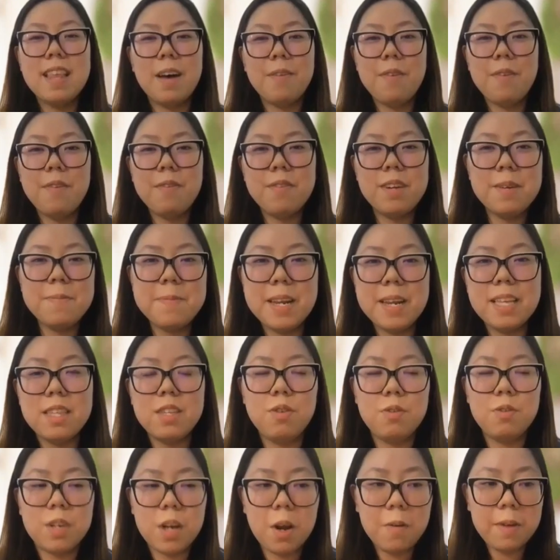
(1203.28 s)
that 15 minutes
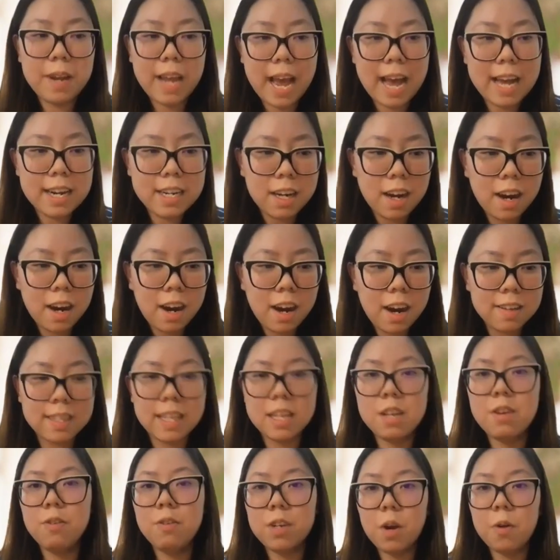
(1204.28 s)
you don't care to ask,
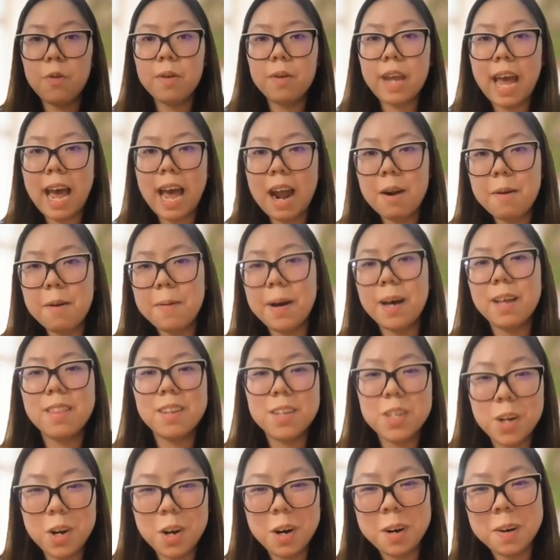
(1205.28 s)
then you don't care about
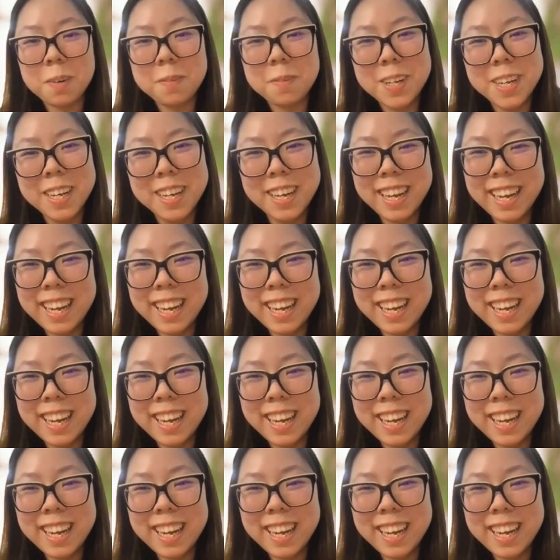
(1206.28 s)
the job.